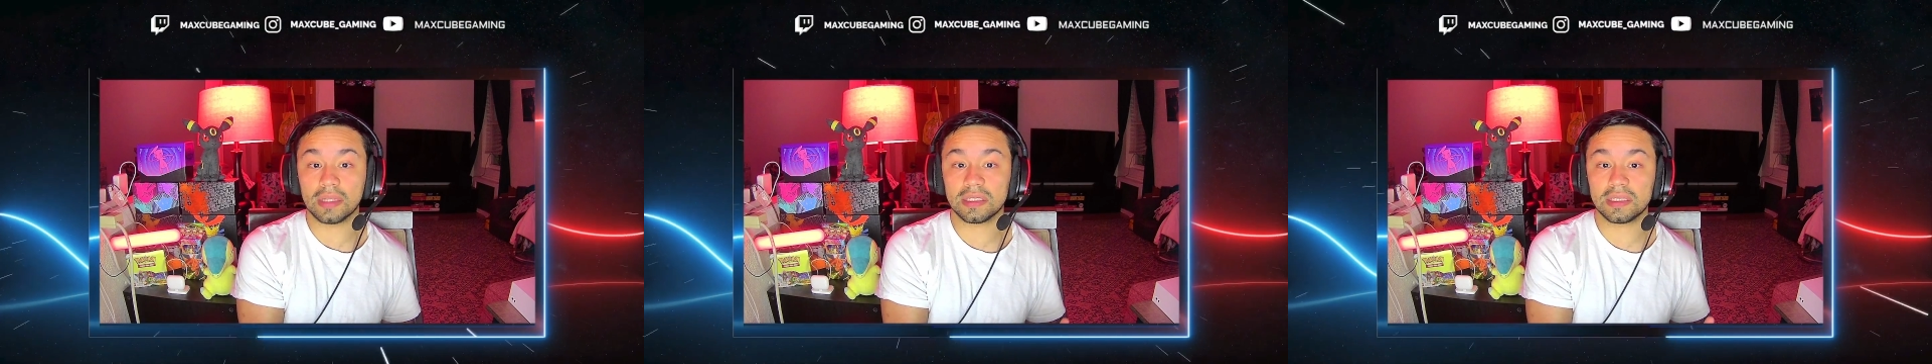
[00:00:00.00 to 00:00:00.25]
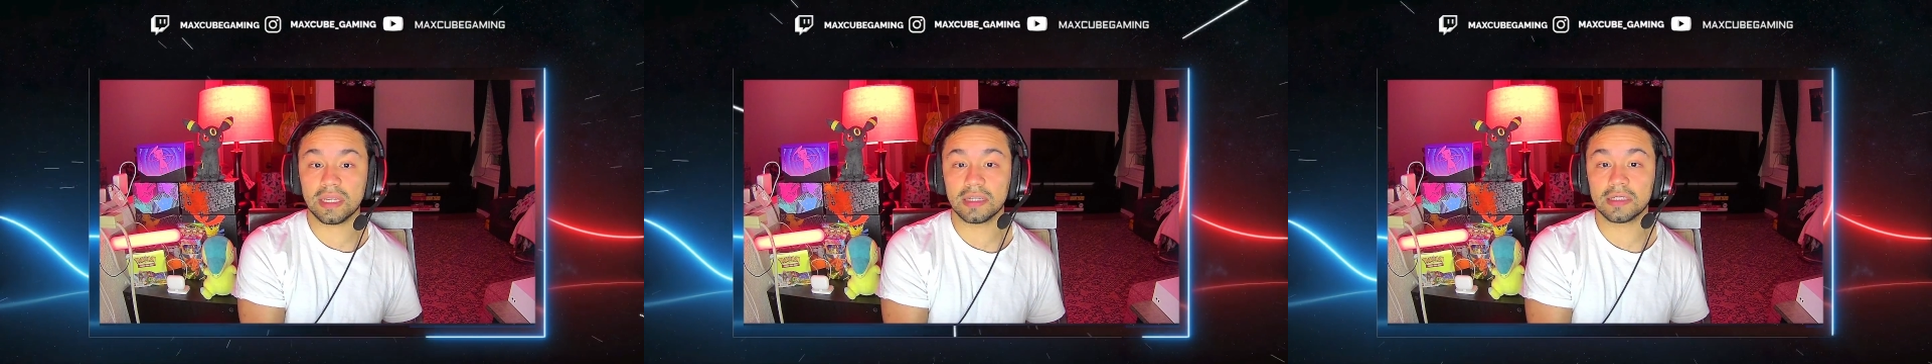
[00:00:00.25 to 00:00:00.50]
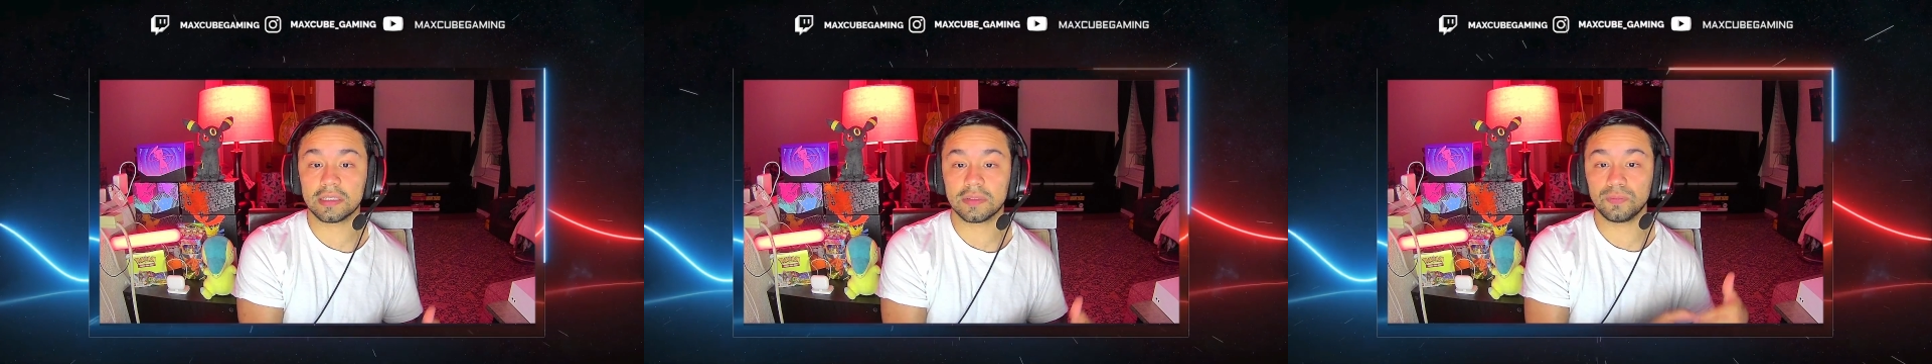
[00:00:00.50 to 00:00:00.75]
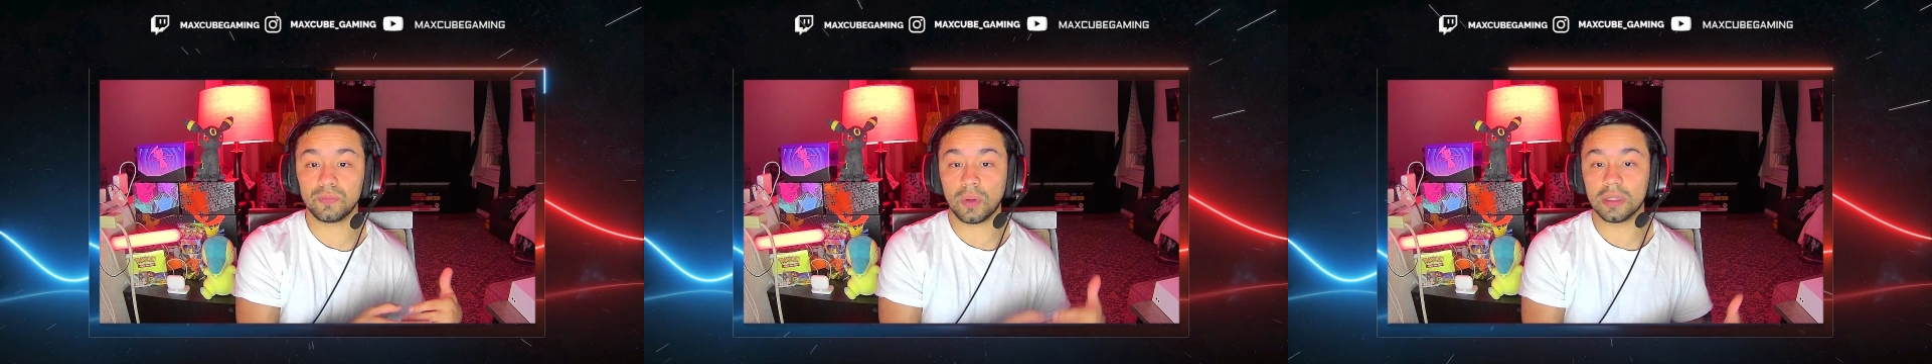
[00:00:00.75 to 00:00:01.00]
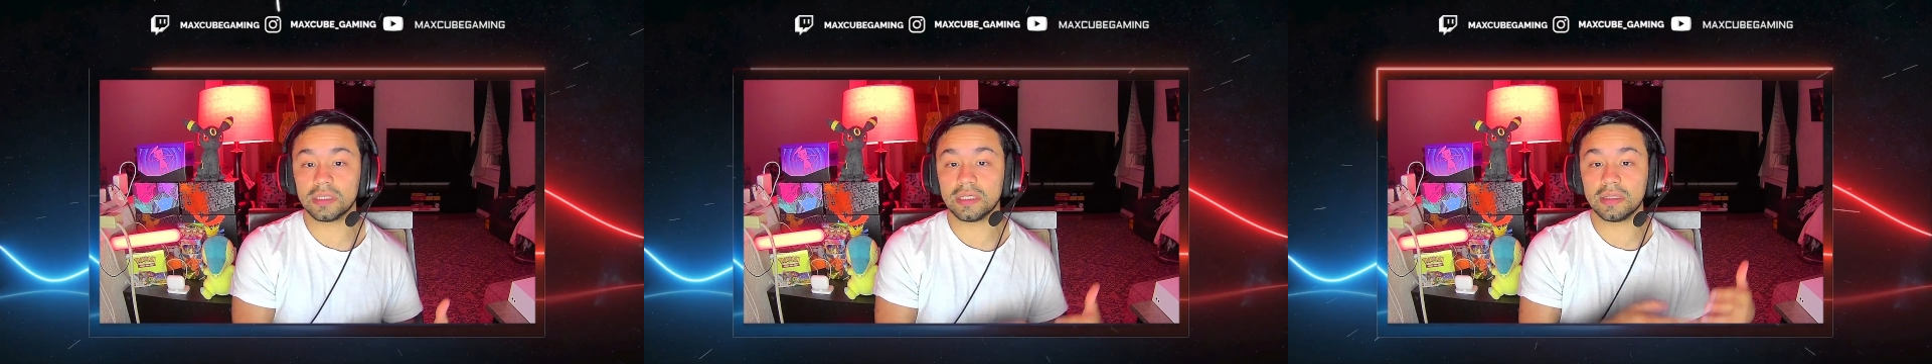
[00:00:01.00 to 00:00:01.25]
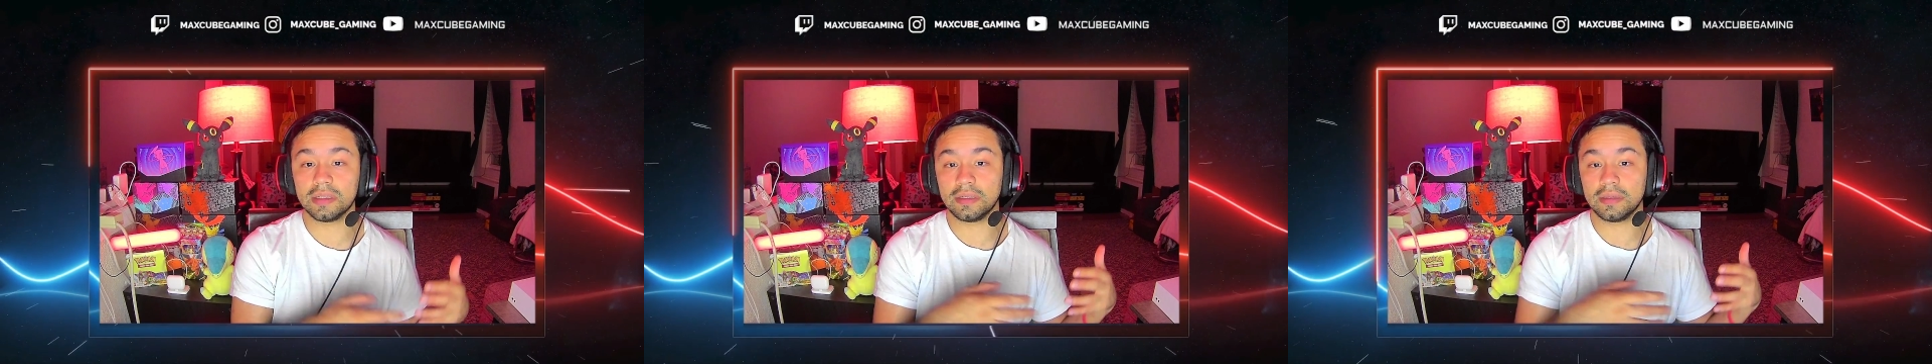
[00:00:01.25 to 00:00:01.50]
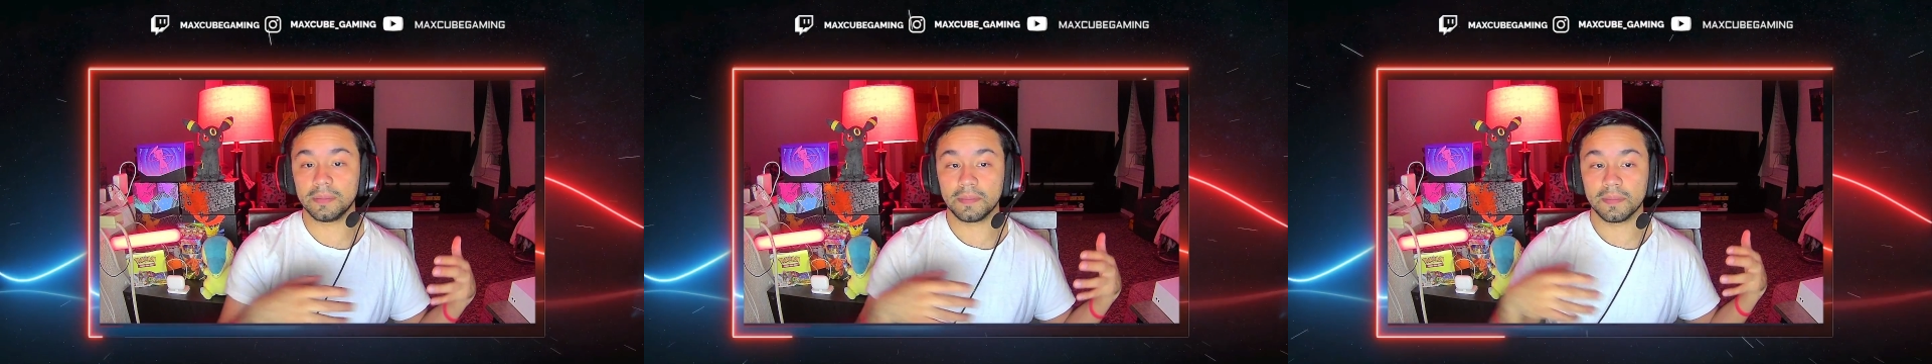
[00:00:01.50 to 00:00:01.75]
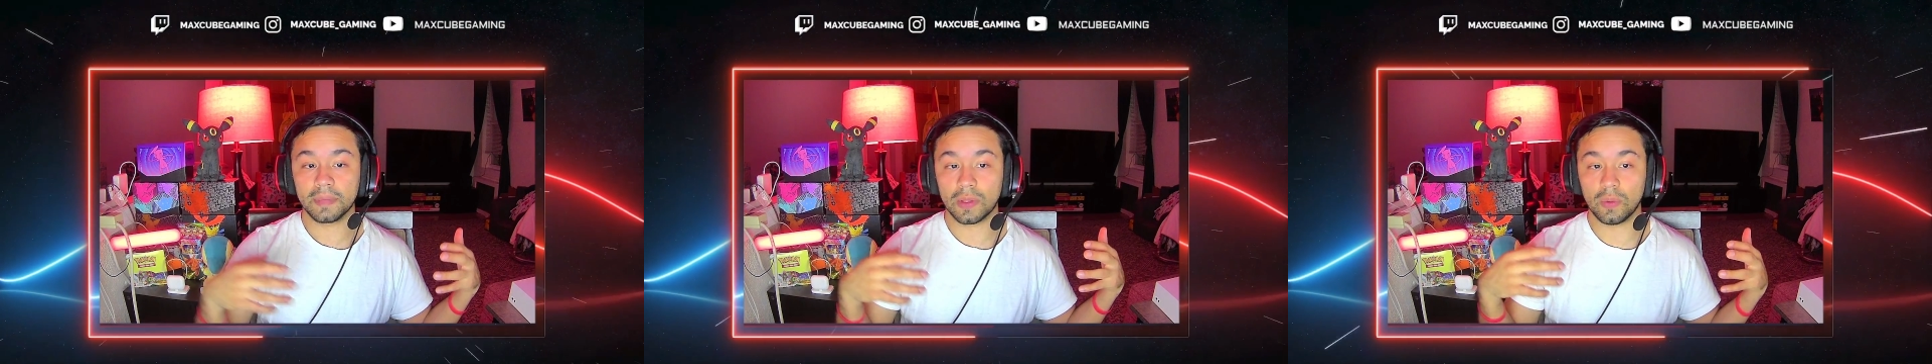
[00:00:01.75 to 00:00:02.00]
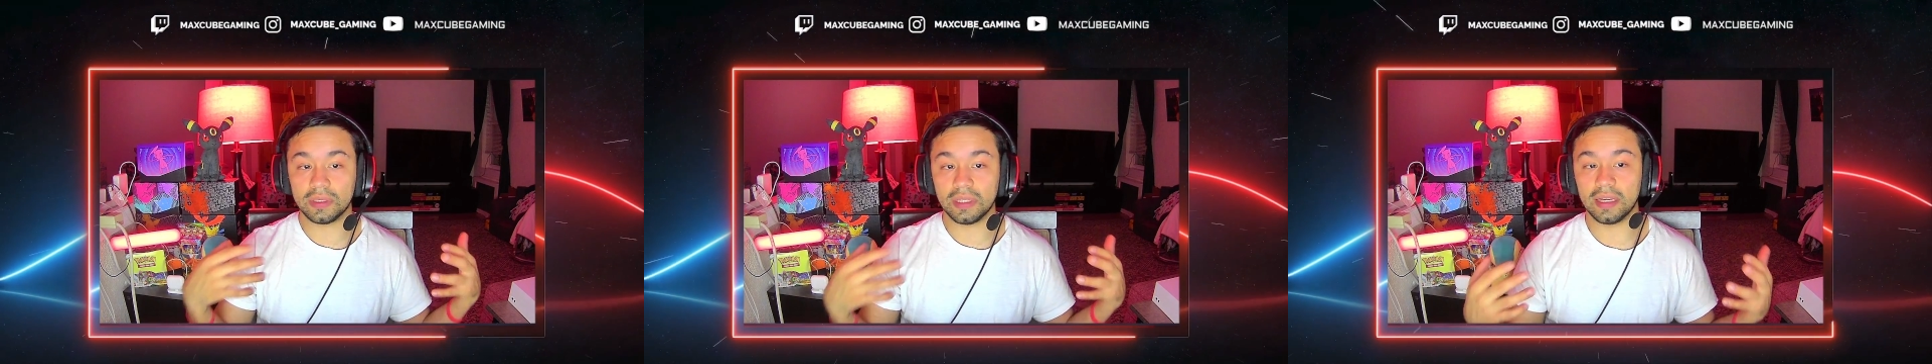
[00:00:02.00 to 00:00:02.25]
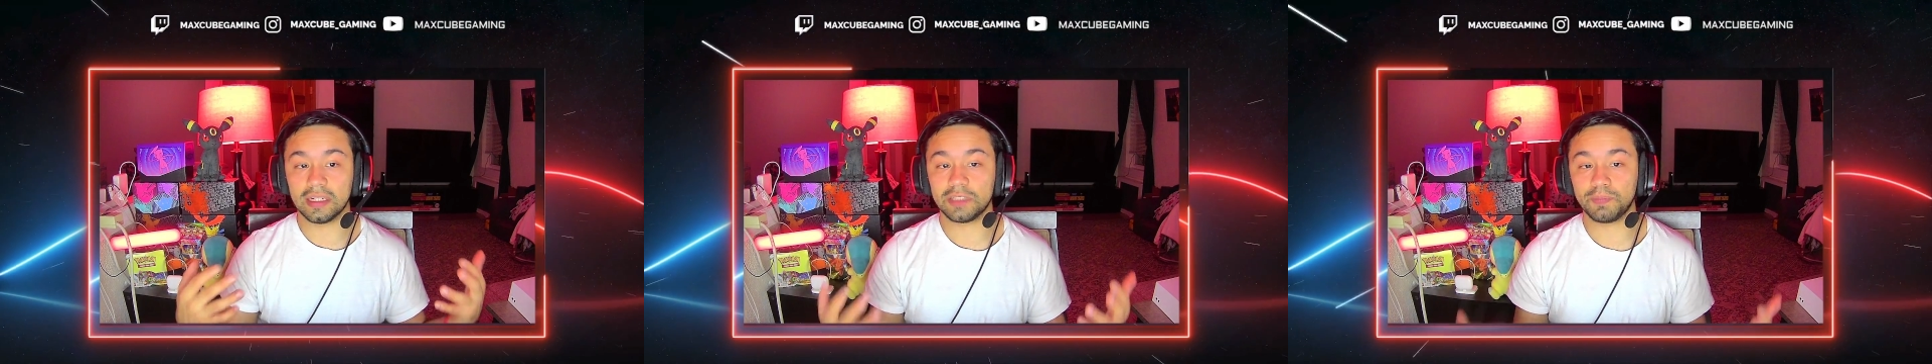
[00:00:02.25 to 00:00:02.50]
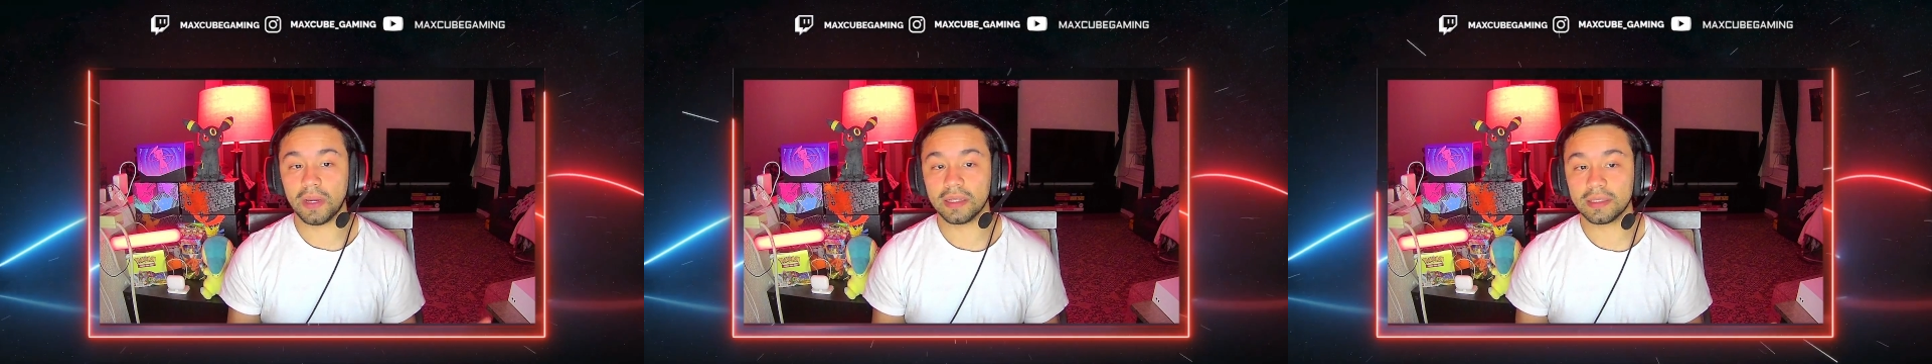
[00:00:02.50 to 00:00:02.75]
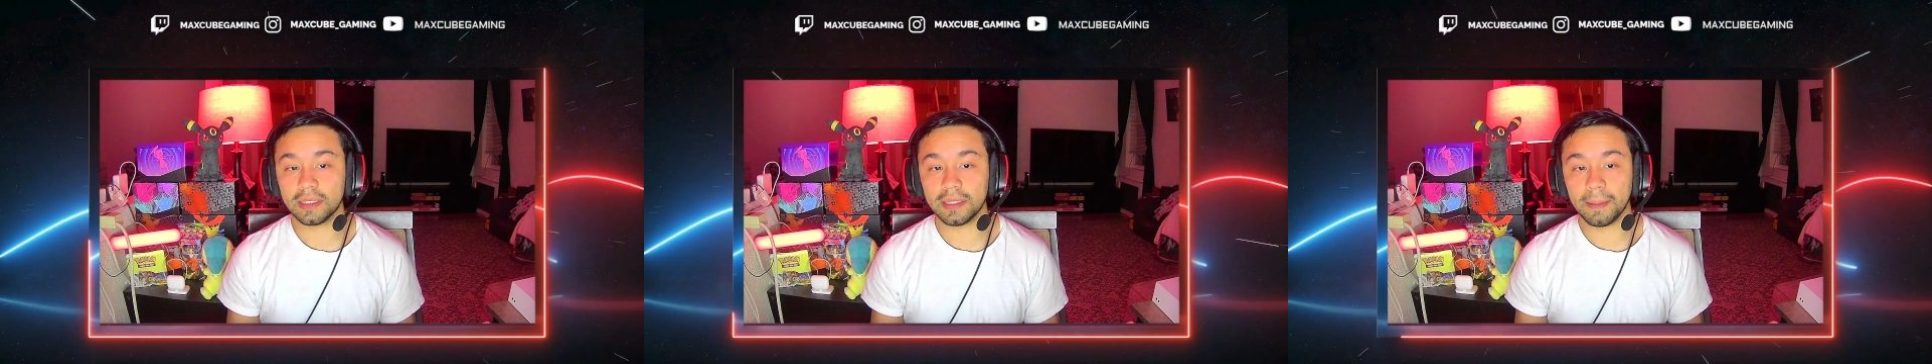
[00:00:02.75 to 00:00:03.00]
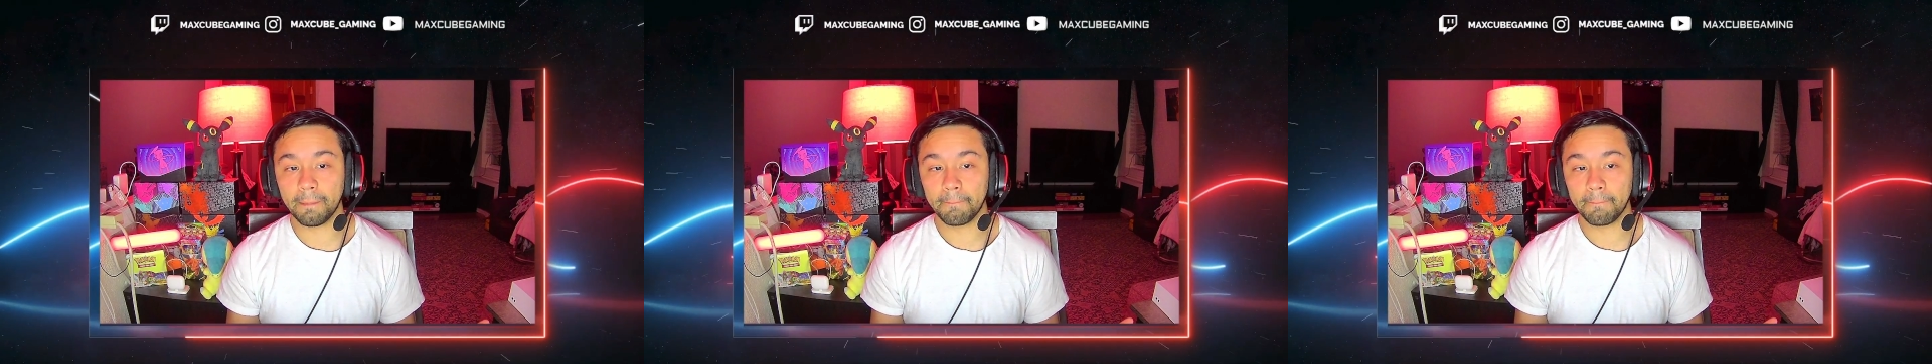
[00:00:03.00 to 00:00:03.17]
6 wasn't what they expected,